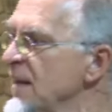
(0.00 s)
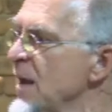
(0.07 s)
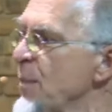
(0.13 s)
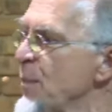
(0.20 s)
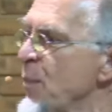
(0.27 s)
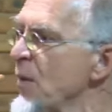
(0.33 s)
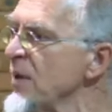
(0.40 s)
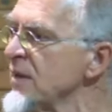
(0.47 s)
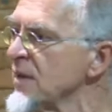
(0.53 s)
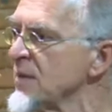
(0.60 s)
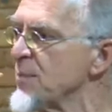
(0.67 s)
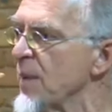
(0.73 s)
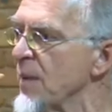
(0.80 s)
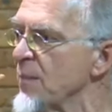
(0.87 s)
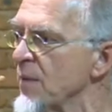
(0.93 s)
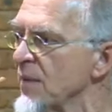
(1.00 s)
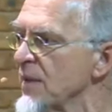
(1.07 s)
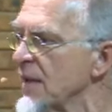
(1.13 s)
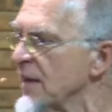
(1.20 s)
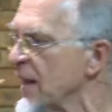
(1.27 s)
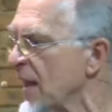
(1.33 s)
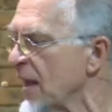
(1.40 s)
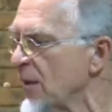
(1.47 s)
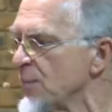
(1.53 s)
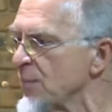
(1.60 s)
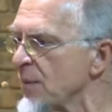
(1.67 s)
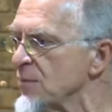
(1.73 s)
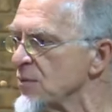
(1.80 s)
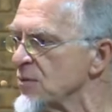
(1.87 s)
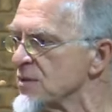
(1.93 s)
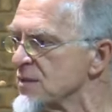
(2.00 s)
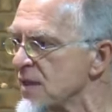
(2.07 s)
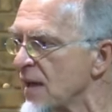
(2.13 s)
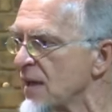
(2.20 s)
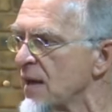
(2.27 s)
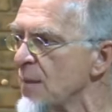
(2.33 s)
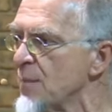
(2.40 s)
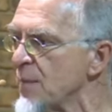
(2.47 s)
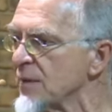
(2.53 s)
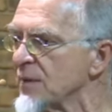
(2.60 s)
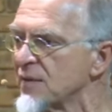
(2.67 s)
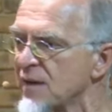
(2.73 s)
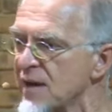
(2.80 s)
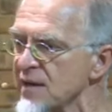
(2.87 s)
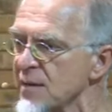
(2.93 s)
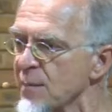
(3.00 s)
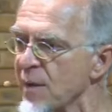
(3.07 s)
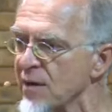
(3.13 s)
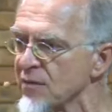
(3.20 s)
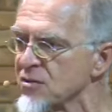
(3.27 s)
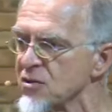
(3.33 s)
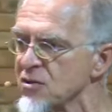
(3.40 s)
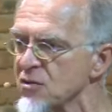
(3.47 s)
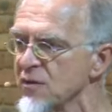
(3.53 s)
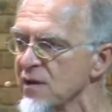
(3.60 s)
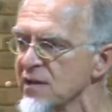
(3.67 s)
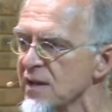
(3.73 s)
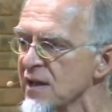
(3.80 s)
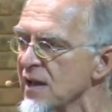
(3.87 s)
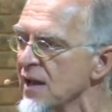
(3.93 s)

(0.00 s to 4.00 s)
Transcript: he appointed people and he helped them to stand up and trained them how to do it.